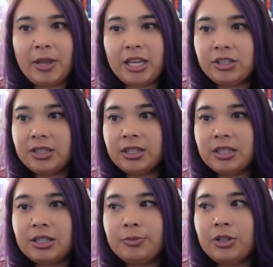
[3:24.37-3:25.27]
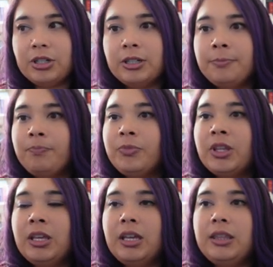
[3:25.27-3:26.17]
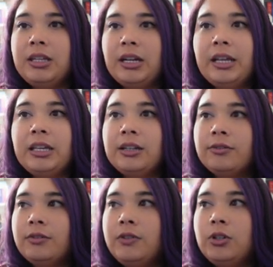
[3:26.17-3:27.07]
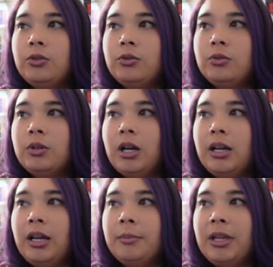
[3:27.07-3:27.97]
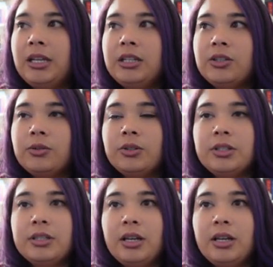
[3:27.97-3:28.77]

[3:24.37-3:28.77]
pages in this book. And then I can review any sorts